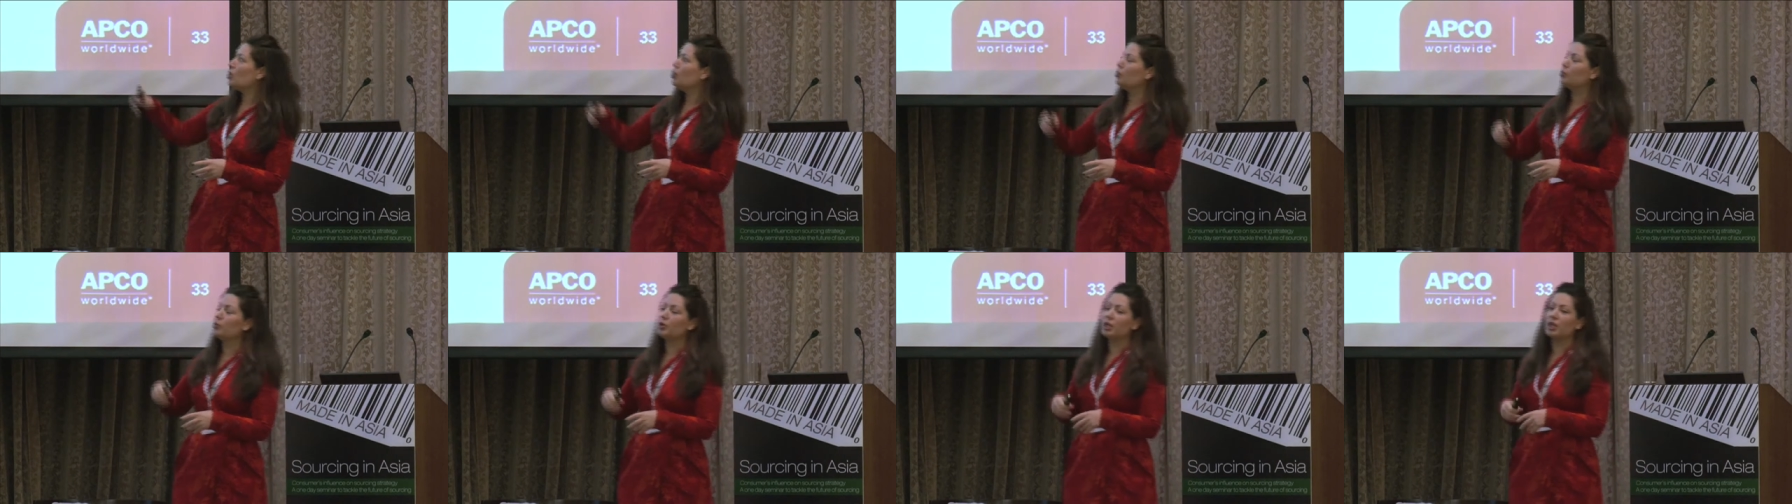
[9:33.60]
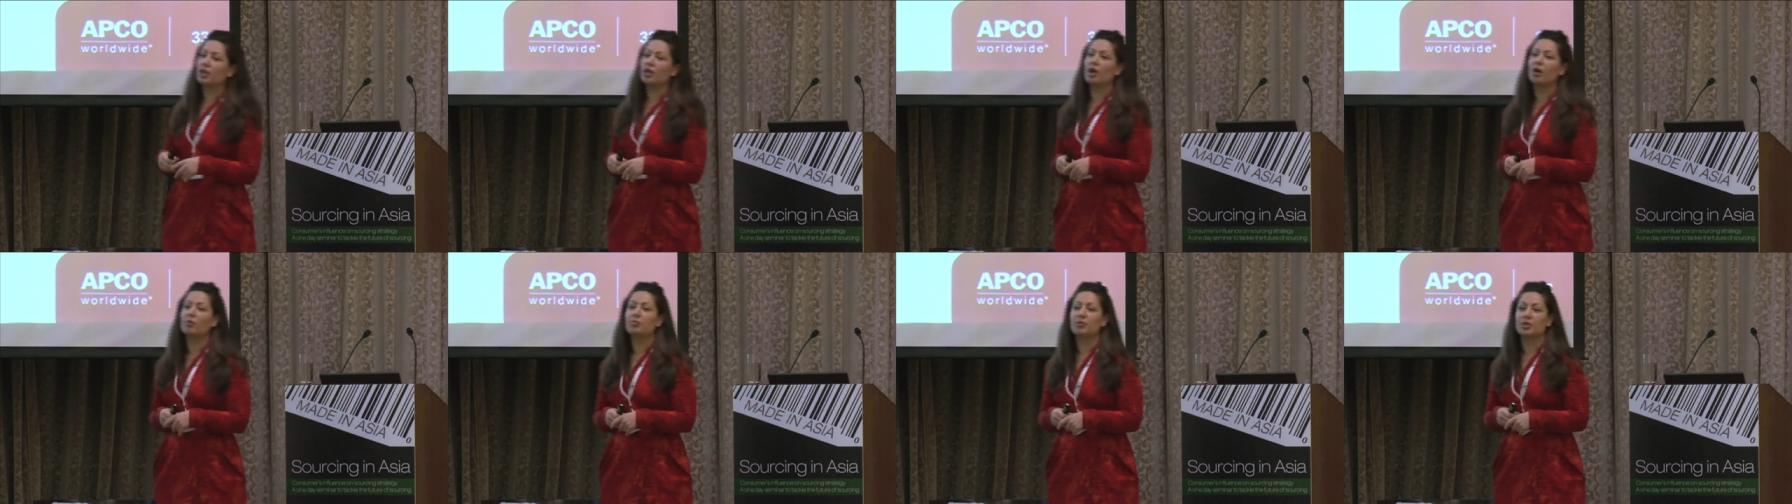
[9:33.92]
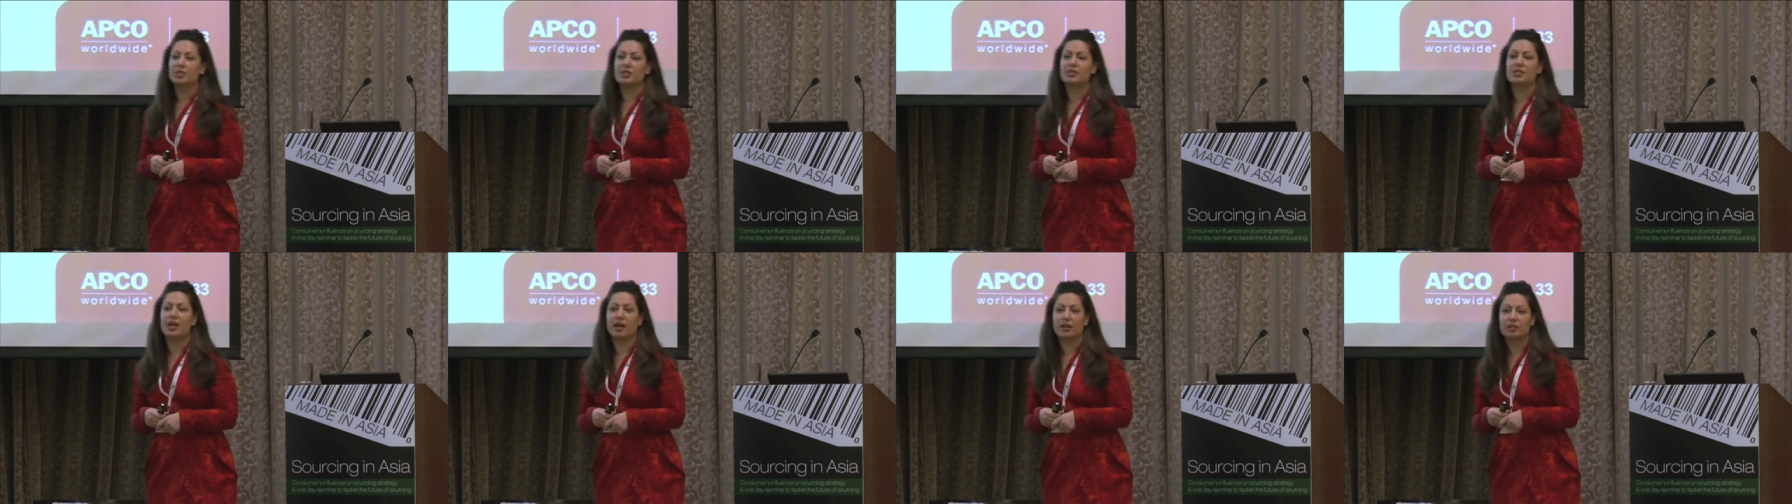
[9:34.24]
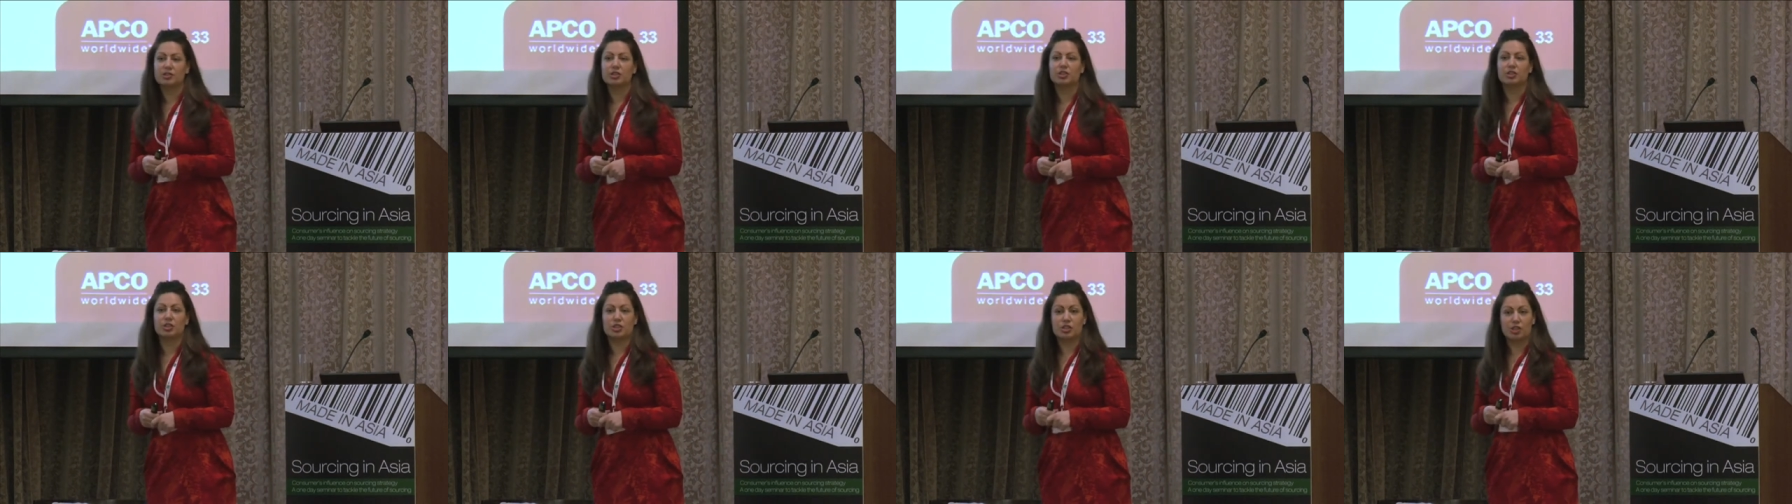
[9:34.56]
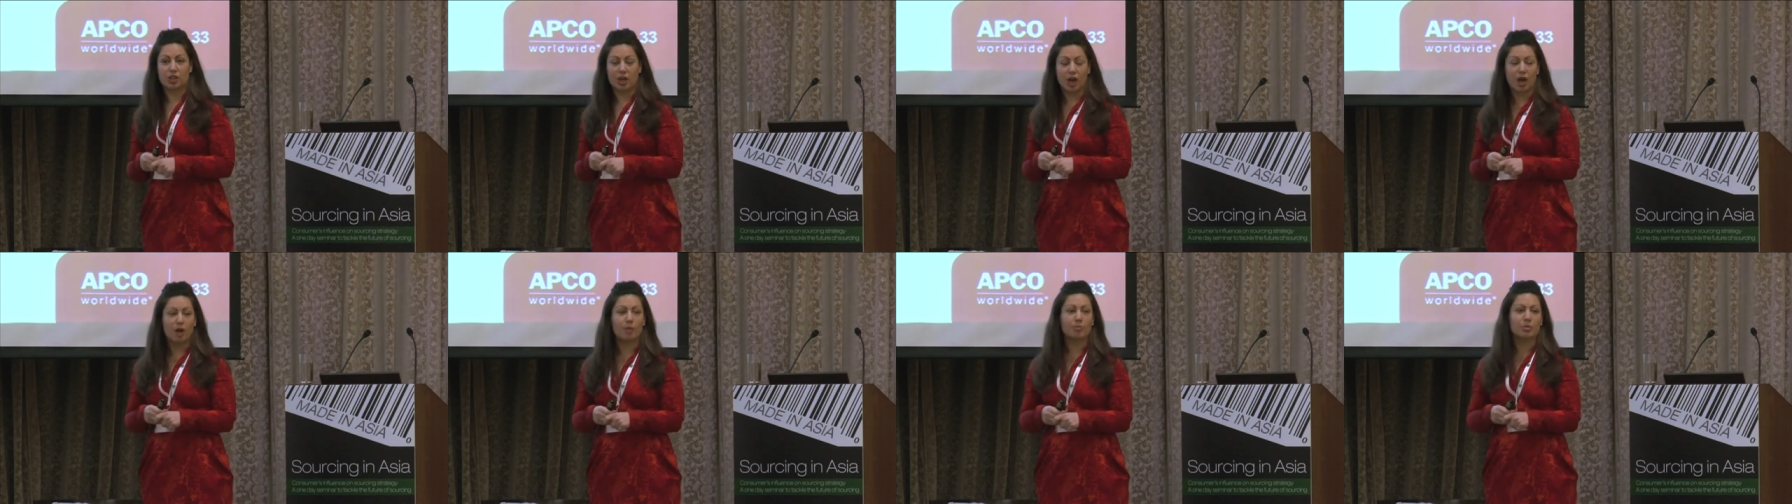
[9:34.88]
opening up the sector to
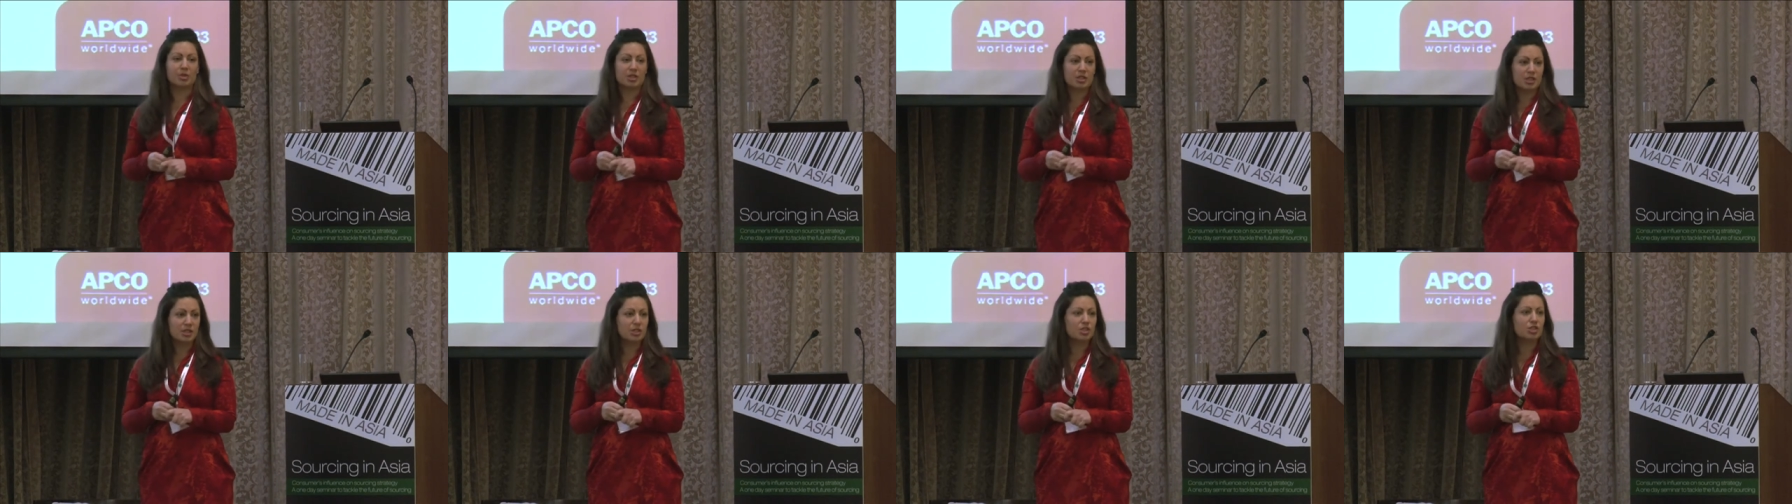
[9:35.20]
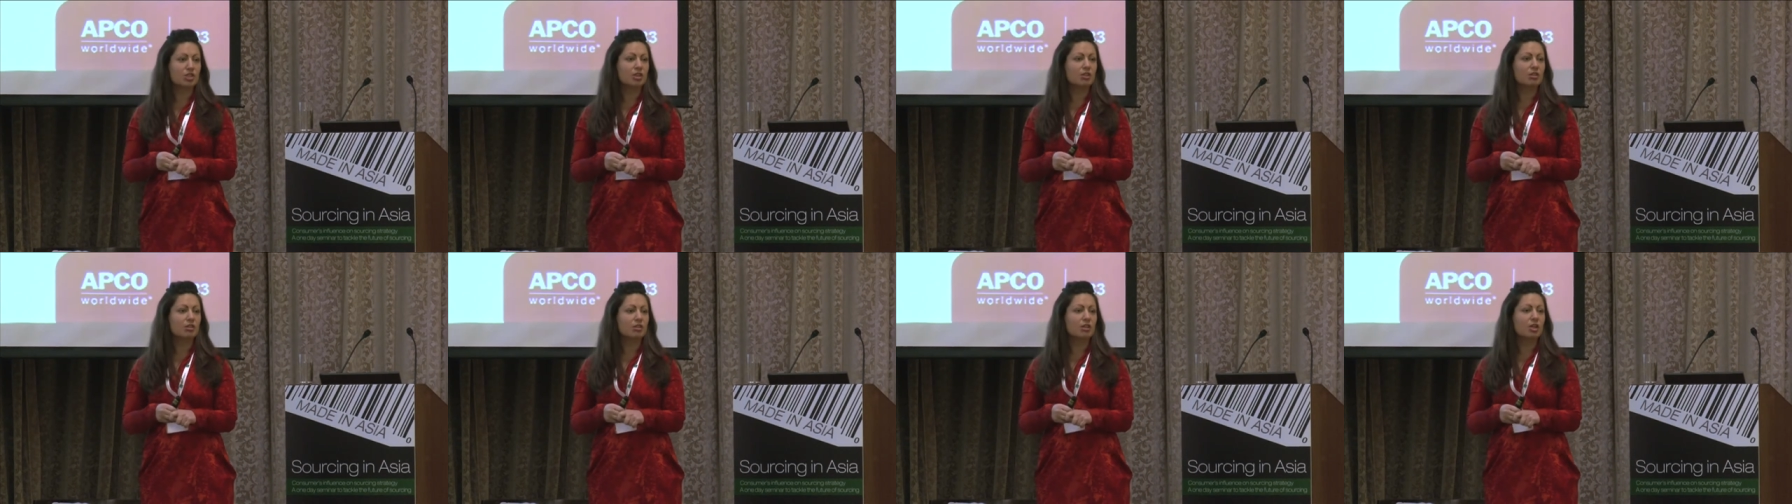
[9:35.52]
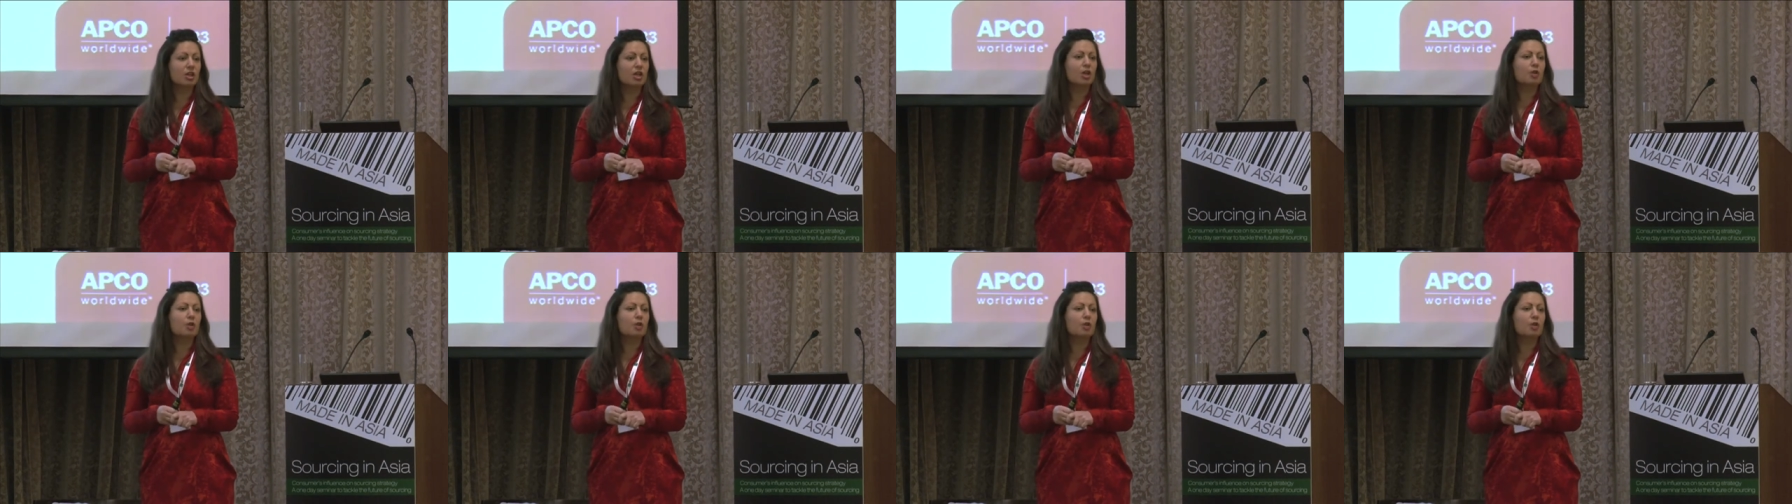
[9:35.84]
competition,